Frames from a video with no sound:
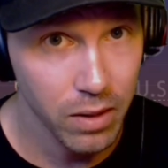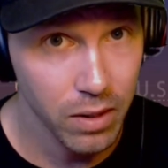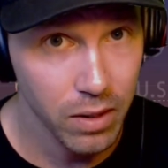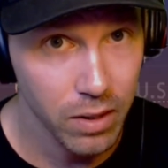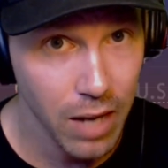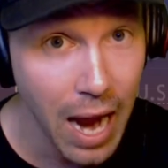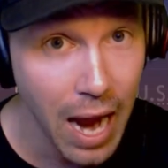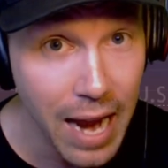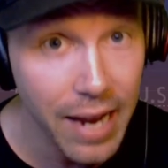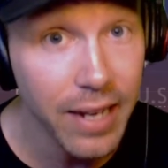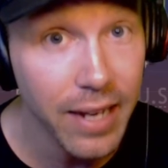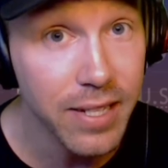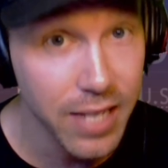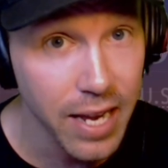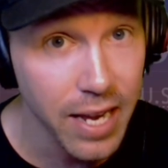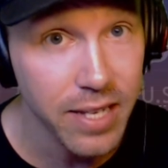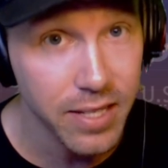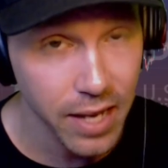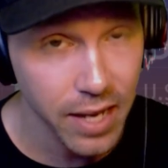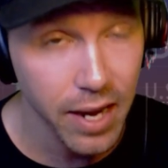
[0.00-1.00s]

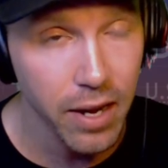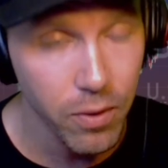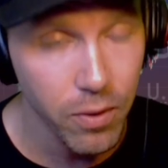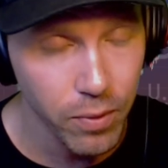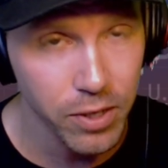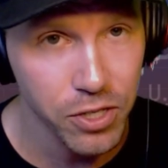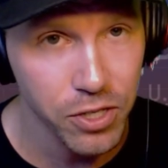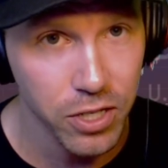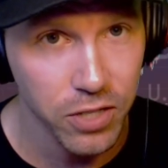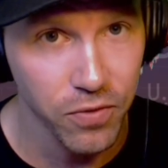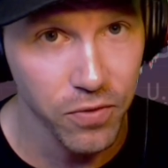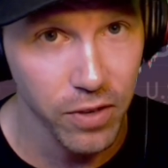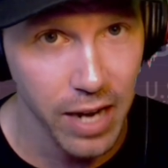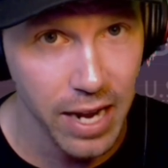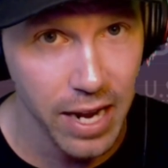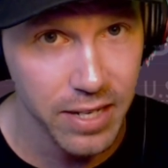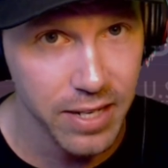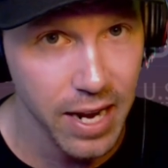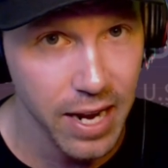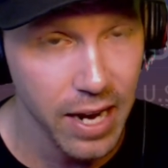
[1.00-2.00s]
IXIC, which is for
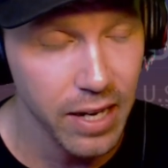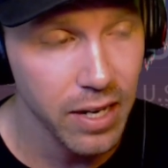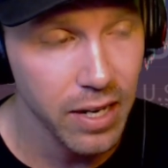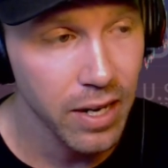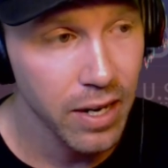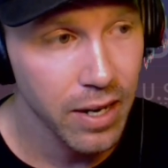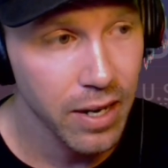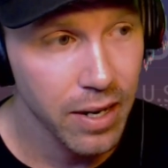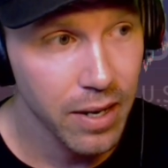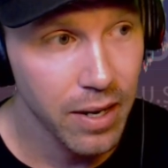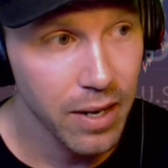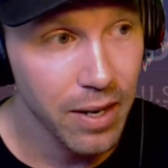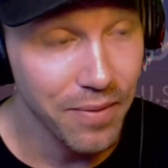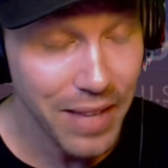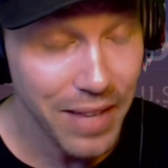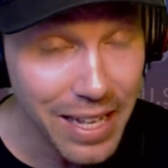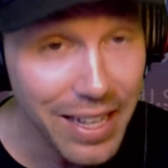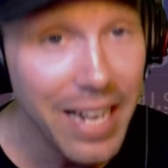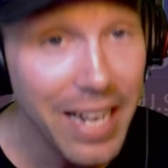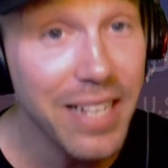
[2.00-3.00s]
NASDAQ,
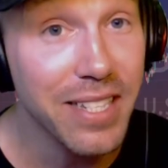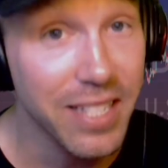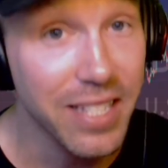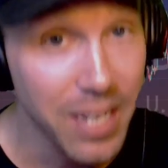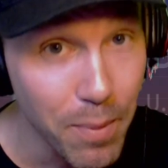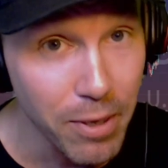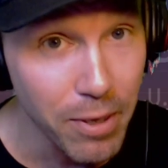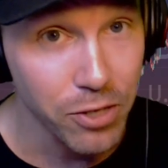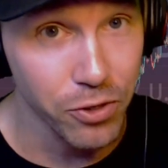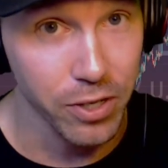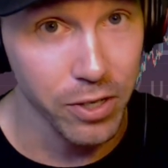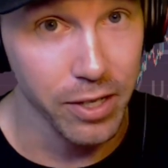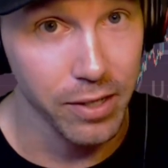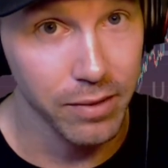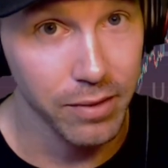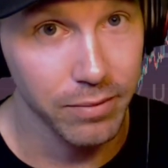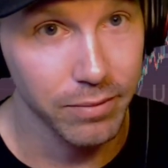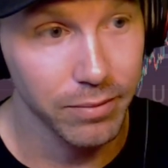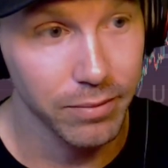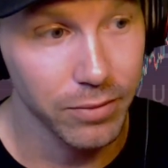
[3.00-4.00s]
they like symmetry.
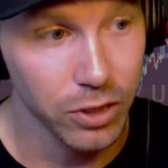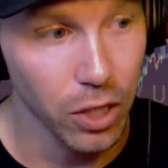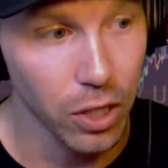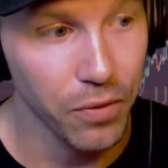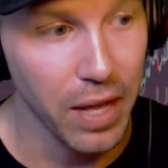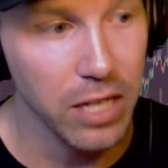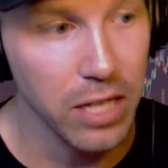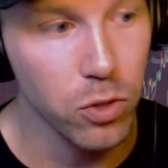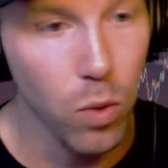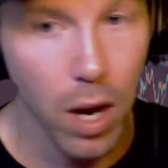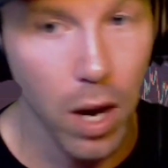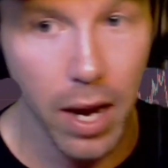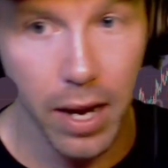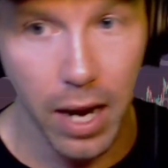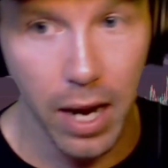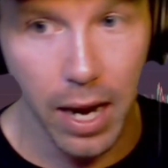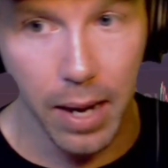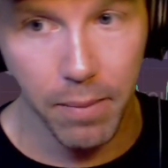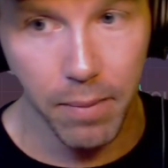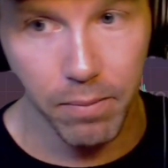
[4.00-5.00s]
So that's why
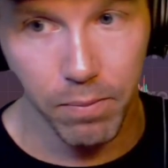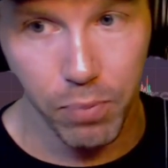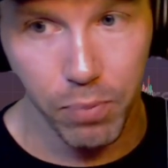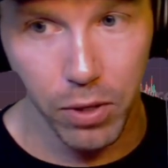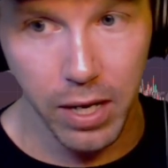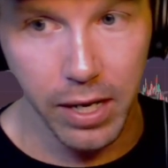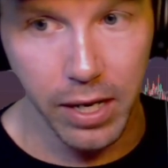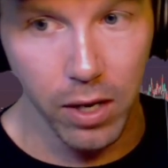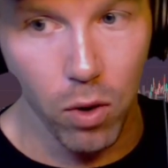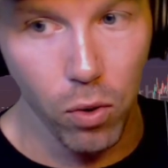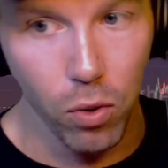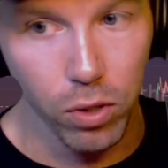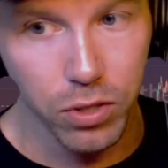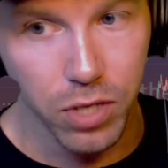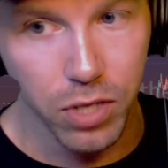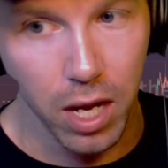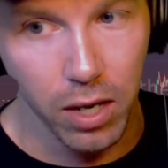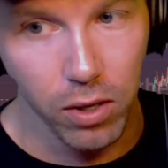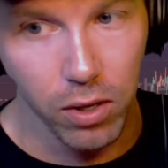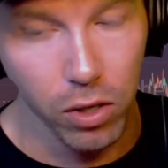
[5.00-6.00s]
I'm putting a
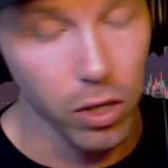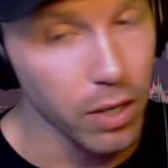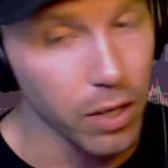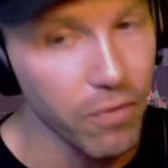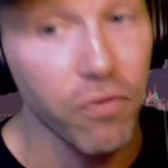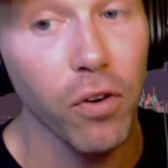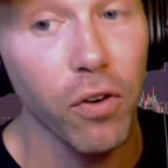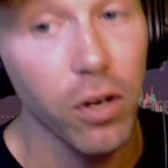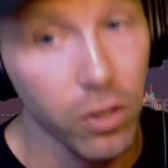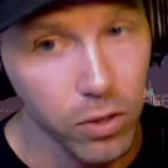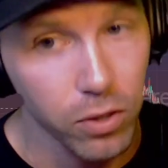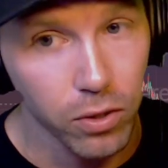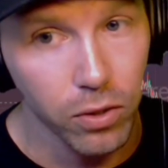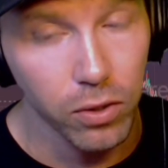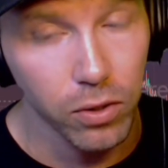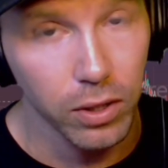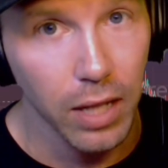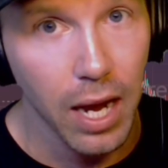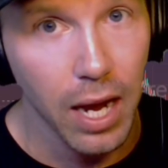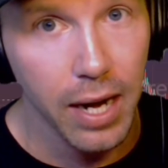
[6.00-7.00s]
horizontal or a
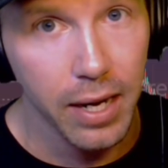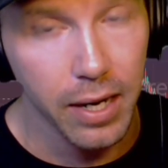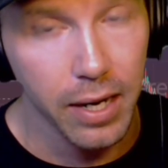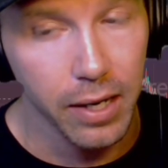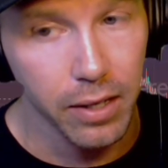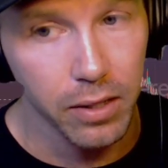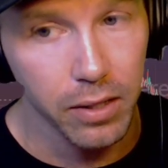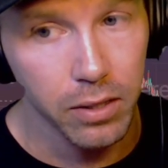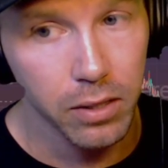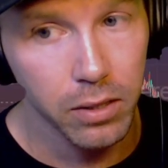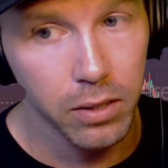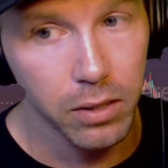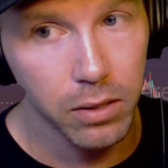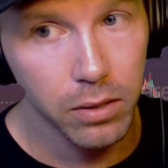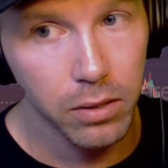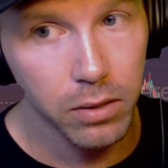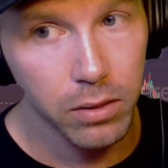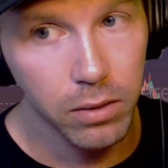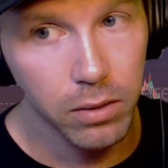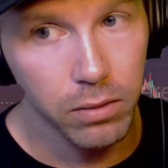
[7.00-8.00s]
vertical line here.
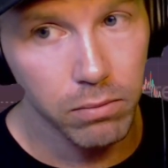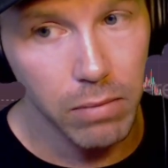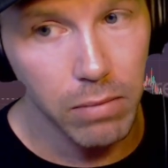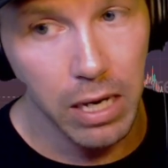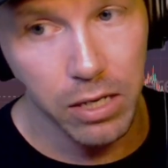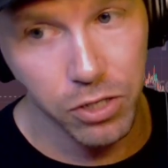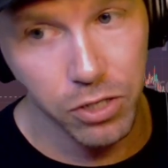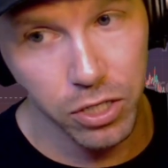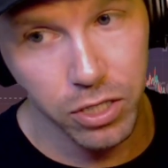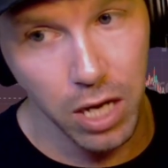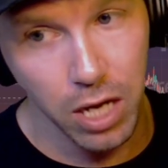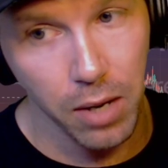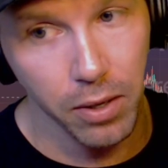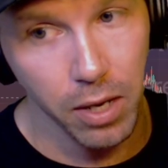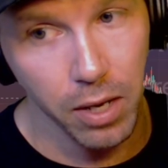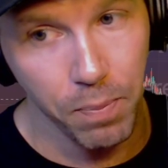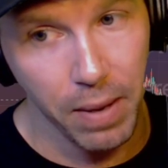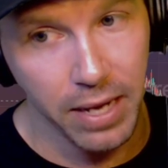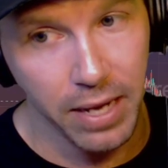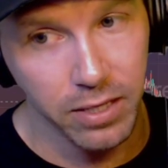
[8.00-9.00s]
And just, I'm
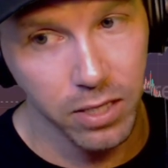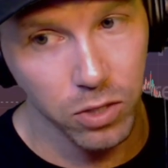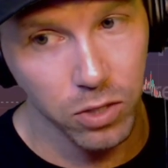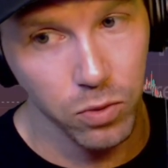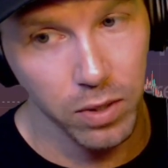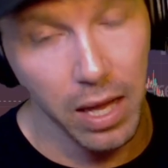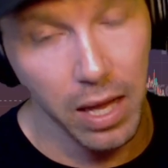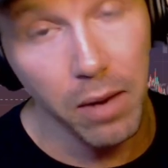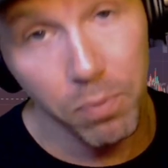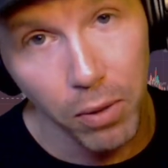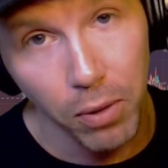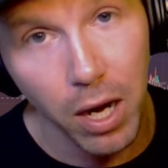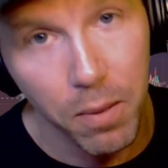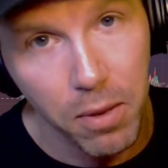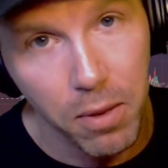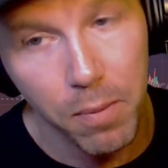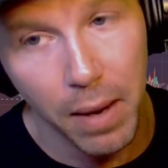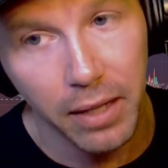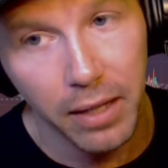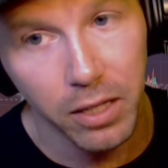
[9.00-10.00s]
going to paste this. That'd probably
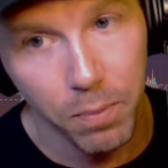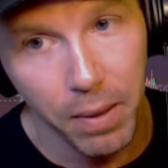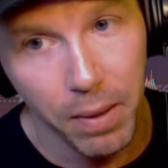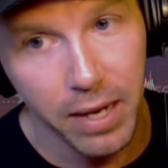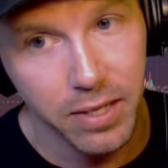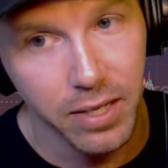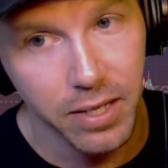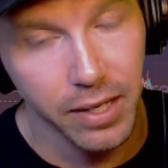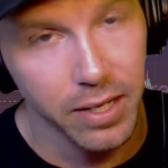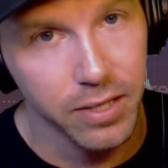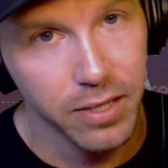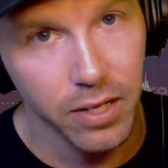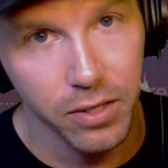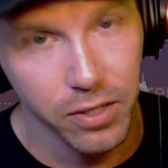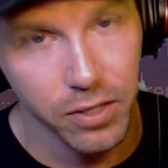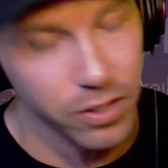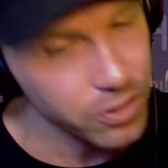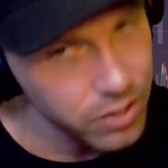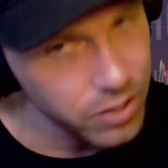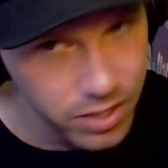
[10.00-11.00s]
be about the pace it gets there
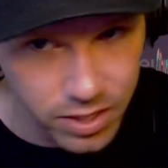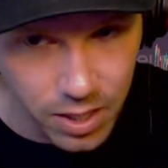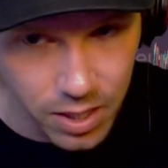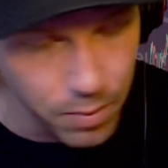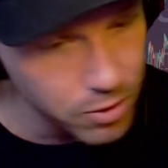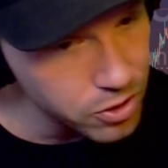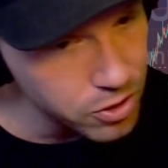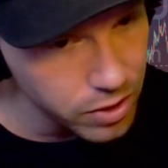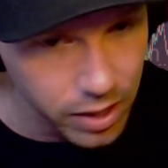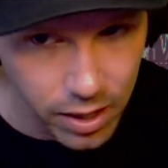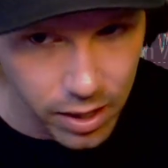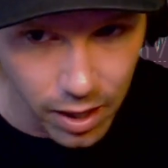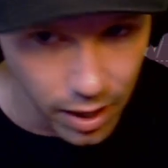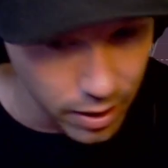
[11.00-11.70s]
to. Just symmetry.